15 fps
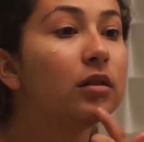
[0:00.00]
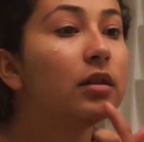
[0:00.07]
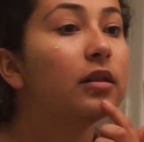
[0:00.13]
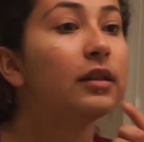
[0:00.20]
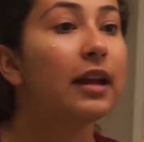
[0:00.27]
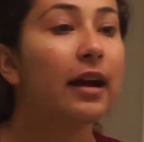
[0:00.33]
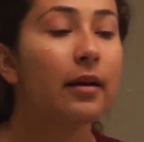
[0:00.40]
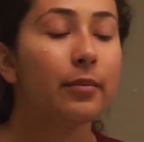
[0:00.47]

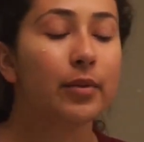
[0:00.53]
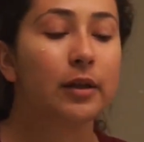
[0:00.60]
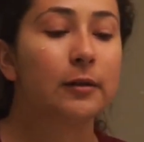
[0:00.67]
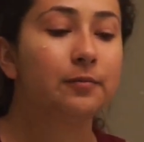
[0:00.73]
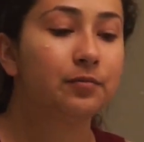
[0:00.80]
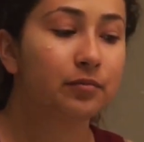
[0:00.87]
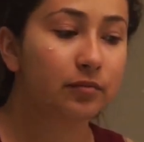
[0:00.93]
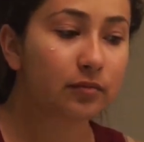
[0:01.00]
did that,
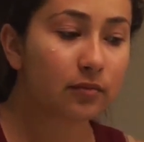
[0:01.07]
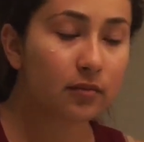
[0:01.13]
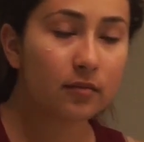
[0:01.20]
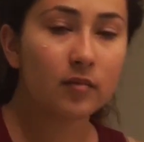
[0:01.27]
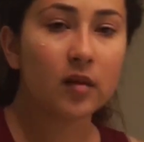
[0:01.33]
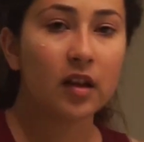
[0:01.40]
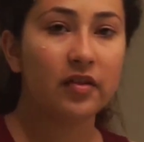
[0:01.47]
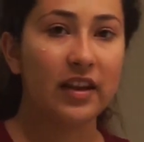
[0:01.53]
but
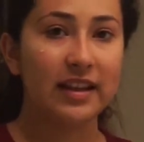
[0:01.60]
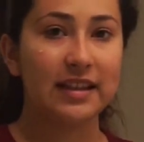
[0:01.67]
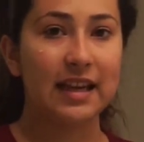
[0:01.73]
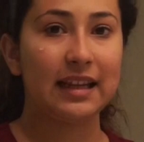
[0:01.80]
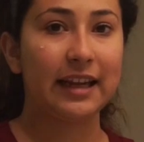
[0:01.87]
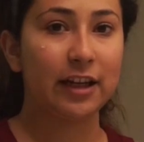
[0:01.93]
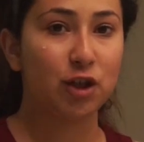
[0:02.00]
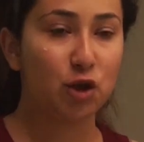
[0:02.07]
they
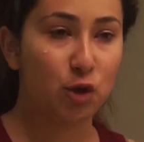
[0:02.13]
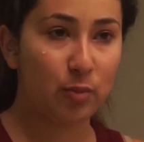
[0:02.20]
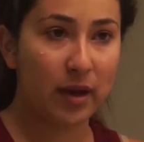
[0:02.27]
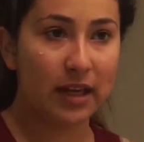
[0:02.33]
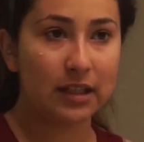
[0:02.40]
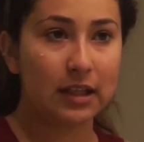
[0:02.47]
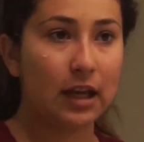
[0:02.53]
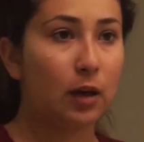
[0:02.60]
say like
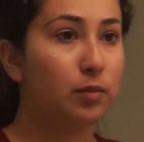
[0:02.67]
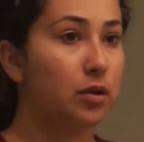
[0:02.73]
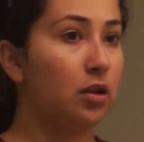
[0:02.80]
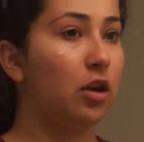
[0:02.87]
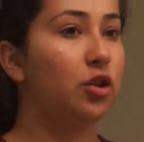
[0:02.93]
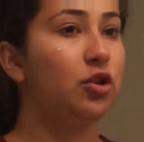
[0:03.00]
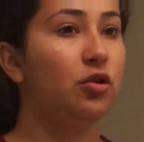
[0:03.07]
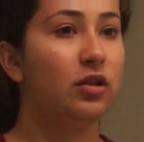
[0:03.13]
toothpaste helped a
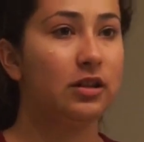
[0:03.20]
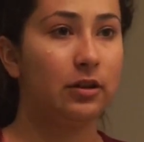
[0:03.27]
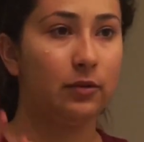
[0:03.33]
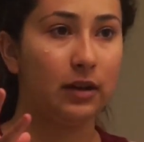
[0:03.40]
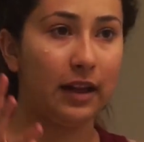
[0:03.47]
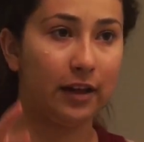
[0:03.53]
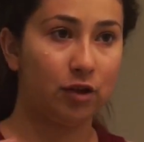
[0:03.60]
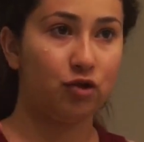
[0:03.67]
lot too, because it
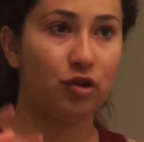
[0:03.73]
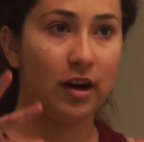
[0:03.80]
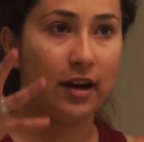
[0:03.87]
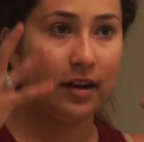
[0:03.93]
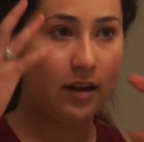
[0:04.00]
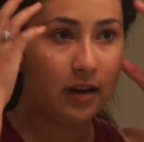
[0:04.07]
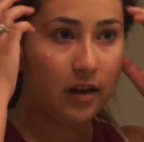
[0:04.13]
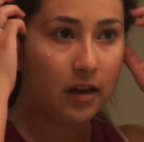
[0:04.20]
would like
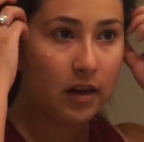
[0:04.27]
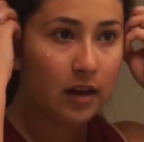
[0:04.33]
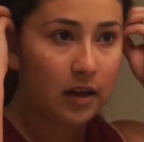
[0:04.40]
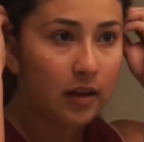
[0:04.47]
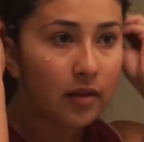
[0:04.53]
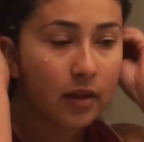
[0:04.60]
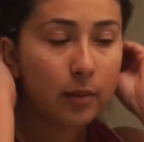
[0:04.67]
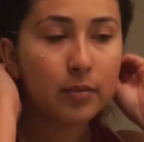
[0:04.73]
dry
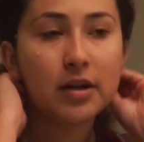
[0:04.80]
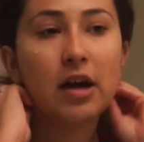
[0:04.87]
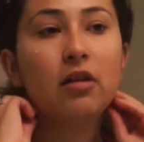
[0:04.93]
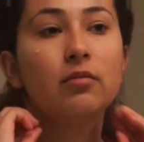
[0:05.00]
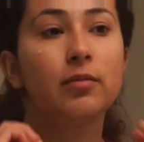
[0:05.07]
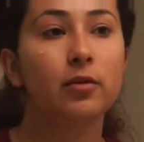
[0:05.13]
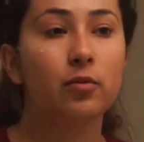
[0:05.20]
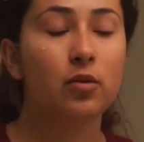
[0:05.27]
them
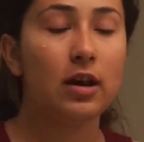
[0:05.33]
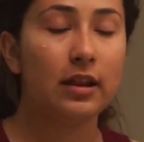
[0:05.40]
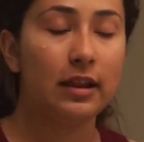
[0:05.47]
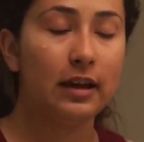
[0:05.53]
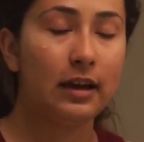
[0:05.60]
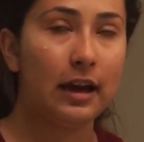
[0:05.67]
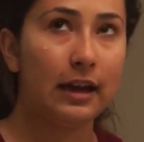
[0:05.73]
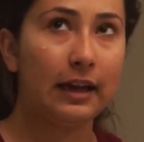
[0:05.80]
down. And
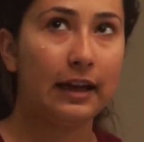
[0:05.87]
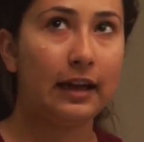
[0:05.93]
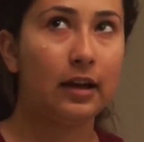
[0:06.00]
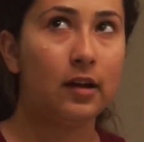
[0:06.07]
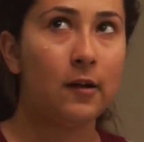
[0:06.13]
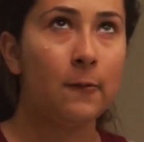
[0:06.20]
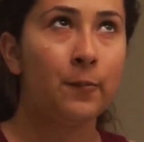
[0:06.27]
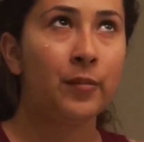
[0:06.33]
then like
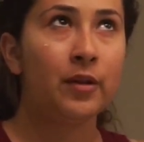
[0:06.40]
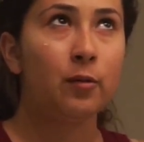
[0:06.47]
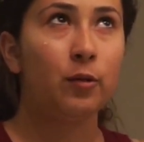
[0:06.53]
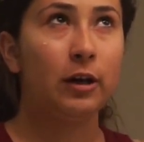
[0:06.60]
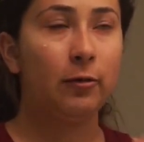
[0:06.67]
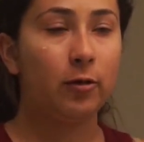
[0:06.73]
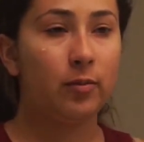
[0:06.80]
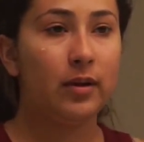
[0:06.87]

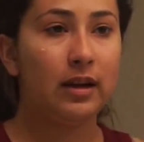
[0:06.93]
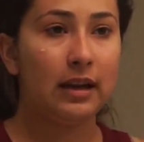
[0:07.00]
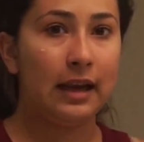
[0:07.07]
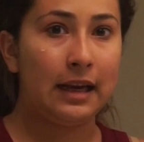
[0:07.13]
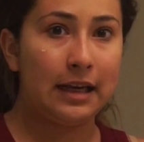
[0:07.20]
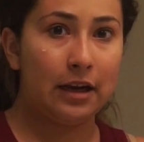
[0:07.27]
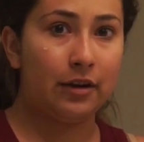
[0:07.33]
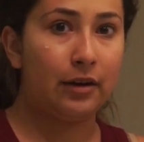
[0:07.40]
when I would be
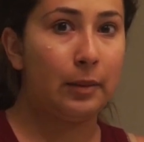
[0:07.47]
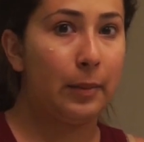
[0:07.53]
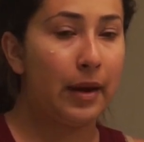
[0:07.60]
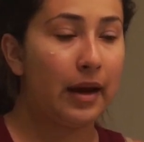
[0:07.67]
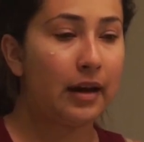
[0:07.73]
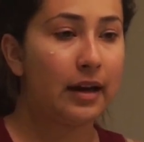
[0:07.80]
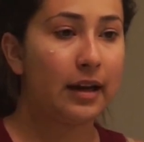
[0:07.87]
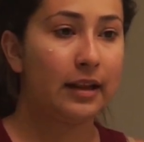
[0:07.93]
laying down in
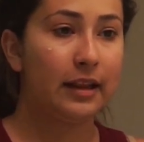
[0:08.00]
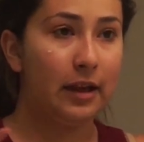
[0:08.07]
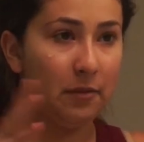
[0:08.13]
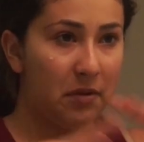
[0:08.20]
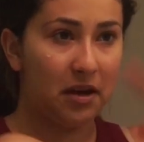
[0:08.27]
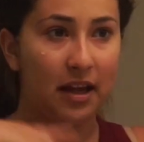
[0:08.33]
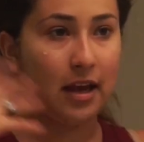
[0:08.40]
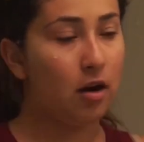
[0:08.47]
bed, they
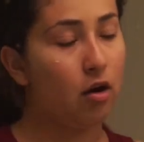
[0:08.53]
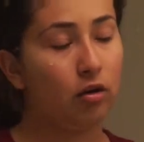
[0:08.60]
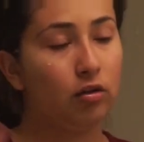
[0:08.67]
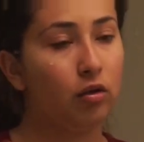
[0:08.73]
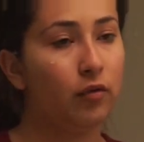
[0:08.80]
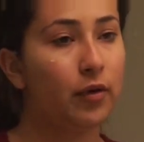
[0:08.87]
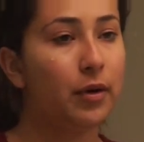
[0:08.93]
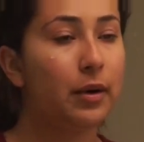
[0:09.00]
would get all
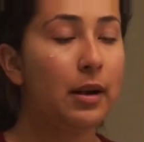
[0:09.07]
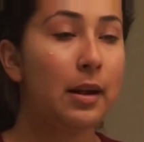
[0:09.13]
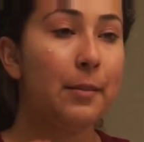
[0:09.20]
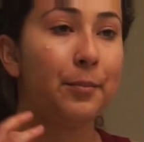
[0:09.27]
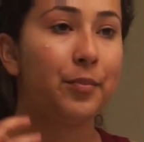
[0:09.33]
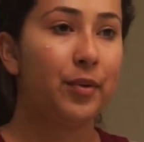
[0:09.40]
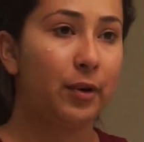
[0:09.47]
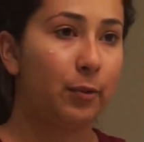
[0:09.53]
over.
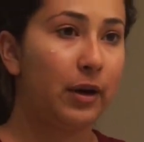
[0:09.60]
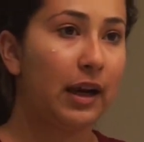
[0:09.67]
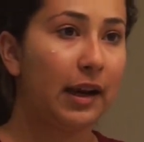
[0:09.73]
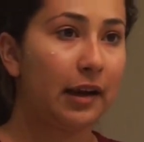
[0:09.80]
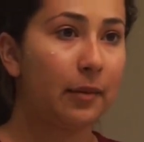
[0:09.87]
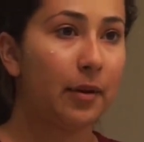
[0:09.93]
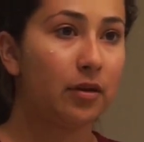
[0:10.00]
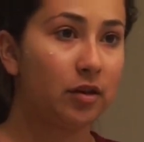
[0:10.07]
But what I
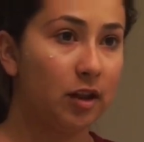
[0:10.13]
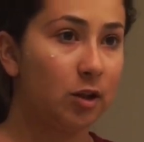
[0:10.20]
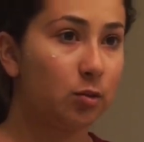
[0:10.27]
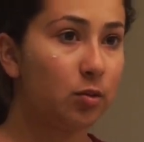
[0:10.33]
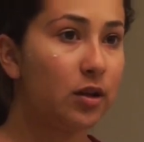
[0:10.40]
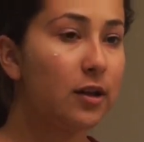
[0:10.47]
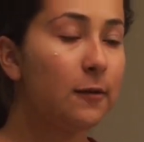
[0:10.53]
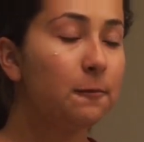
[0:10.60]
like about this
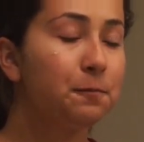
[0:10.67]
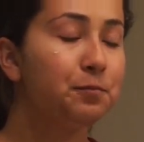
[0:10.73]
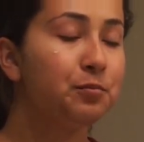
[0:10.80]
one